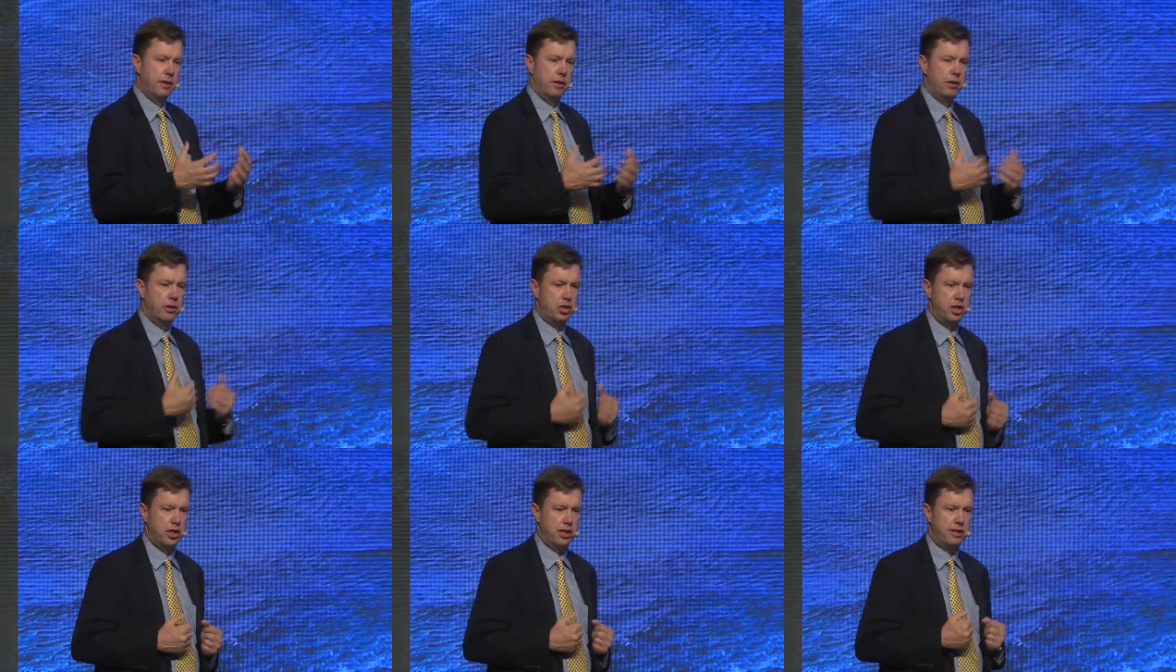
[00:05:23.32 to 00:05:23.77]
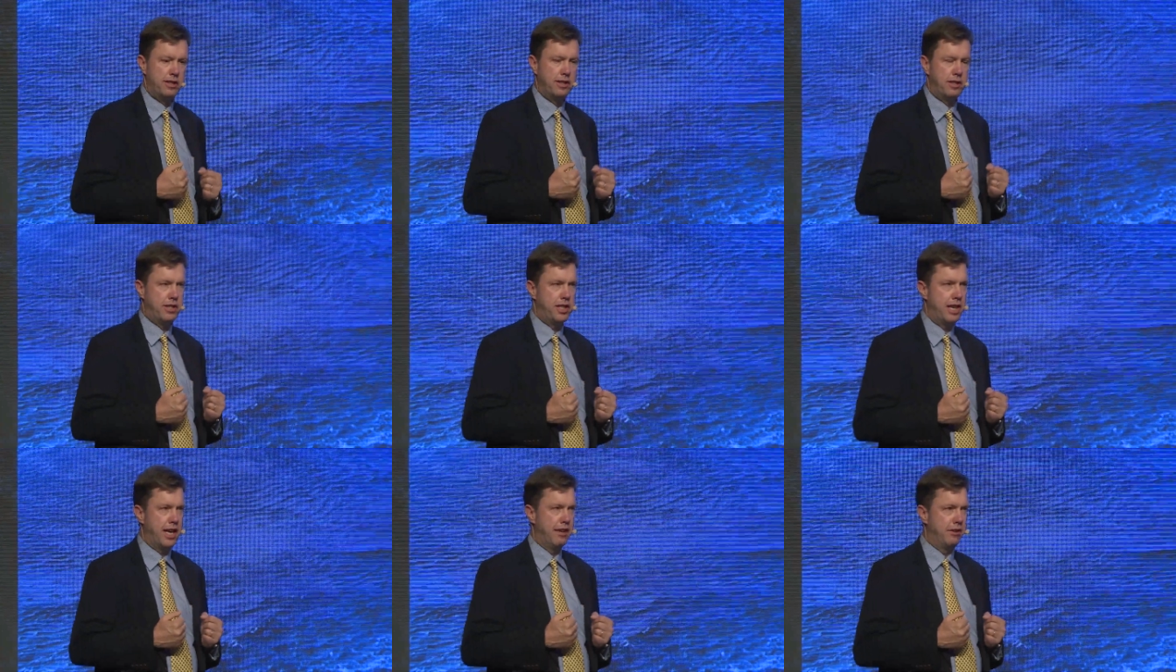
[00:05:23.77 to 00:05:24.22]
They're just
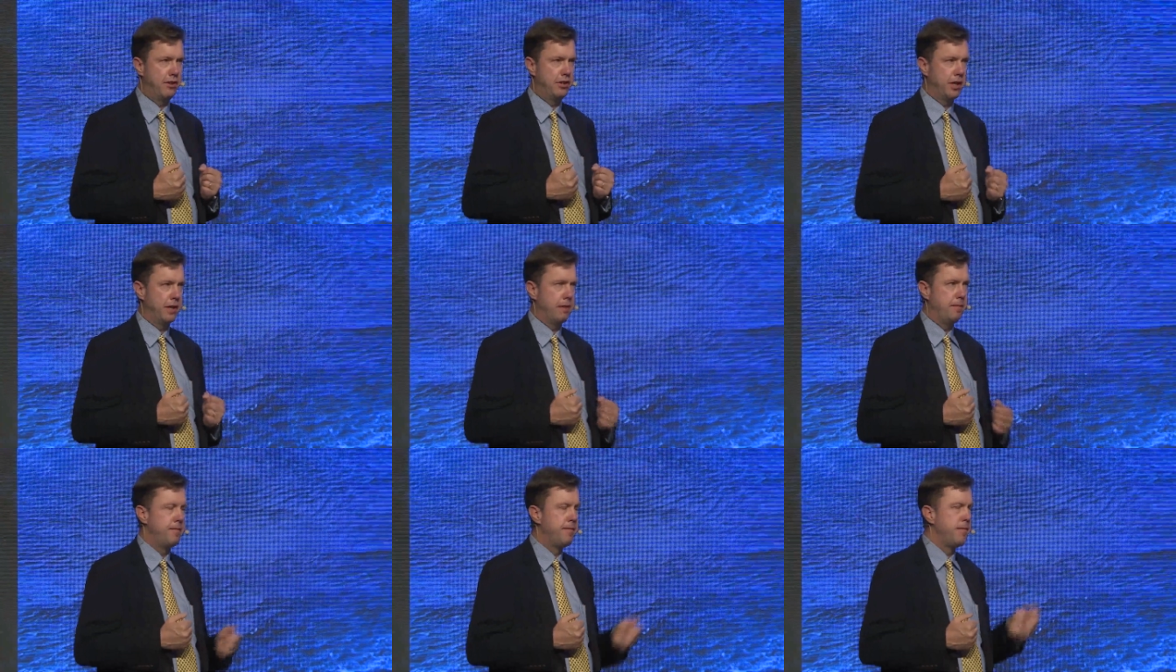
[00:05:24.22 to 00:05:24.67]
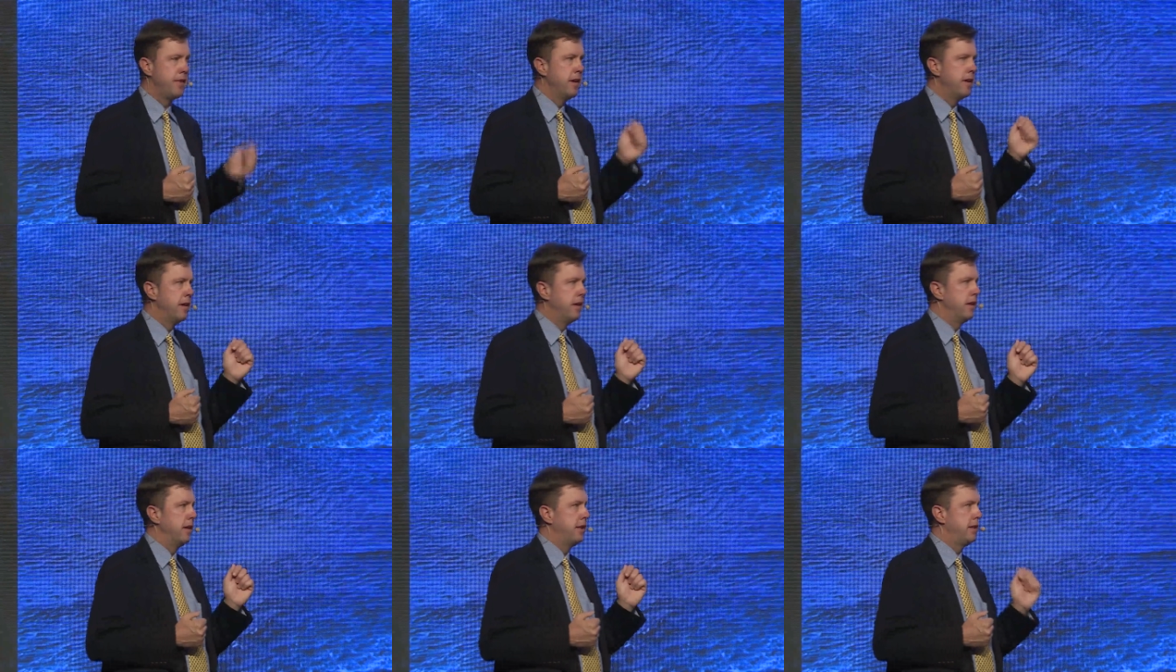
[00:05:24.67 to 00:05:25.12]
as challenging.
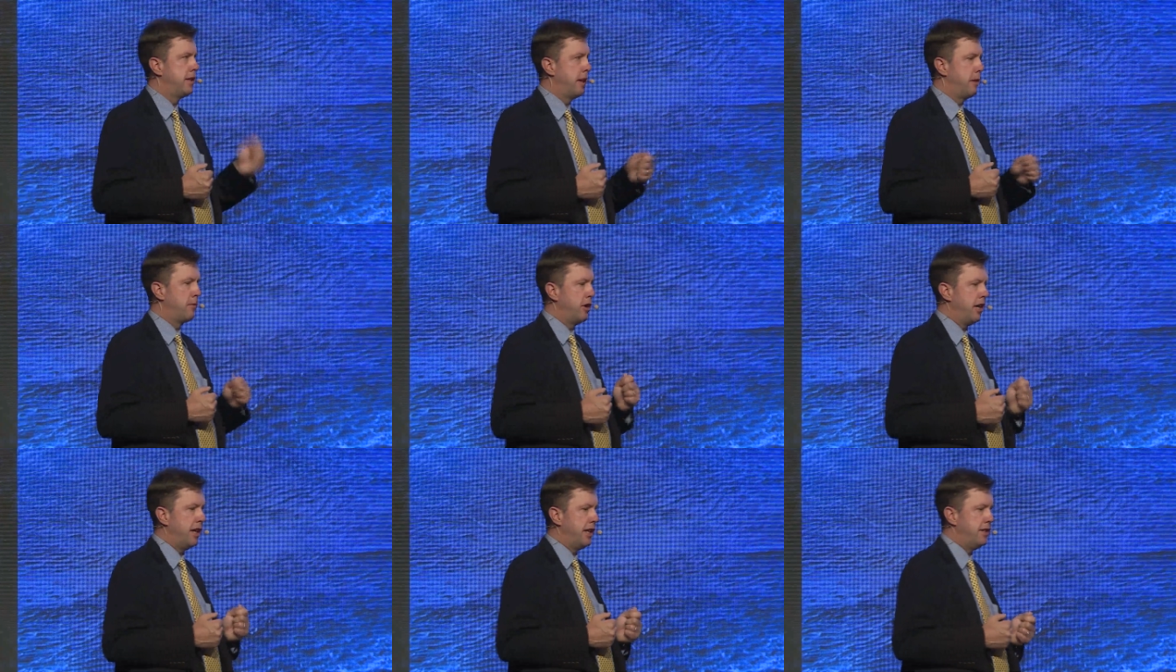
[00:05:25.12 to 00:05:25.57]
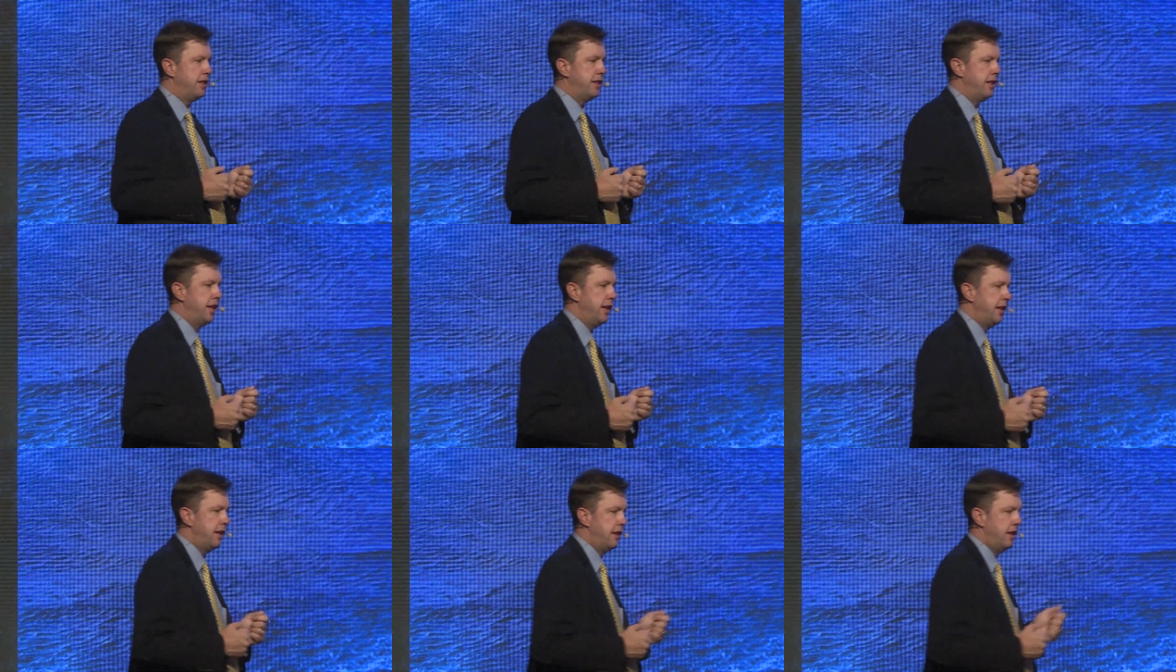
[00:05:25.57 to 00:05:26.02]
Summarize
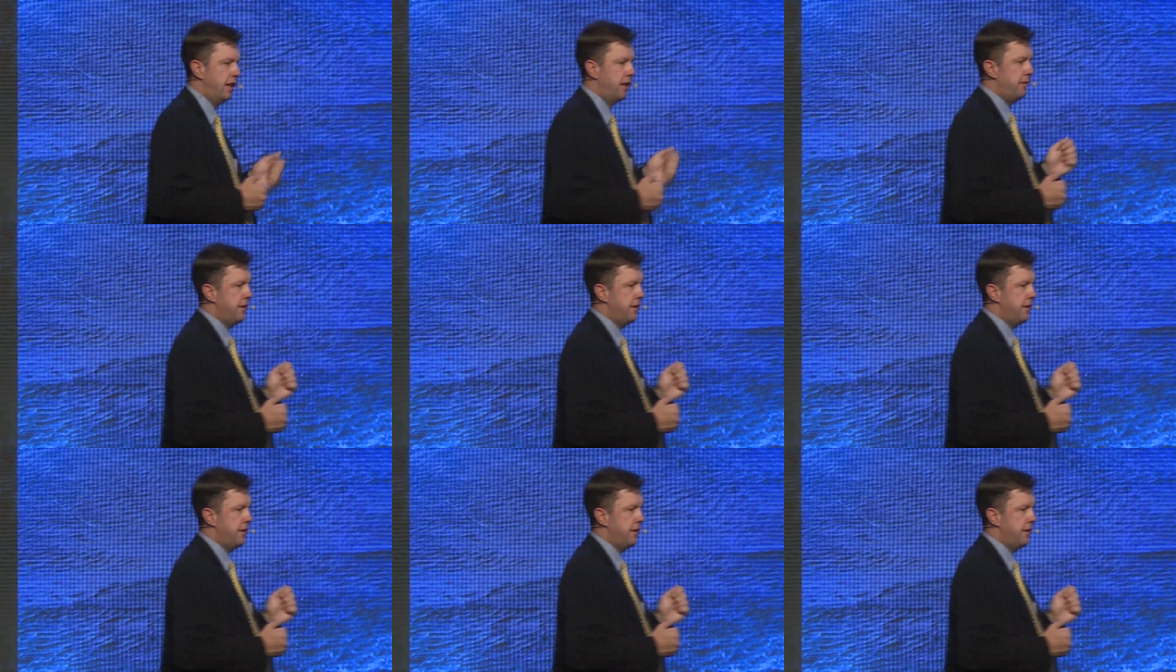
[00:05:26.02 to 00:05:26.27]
the, the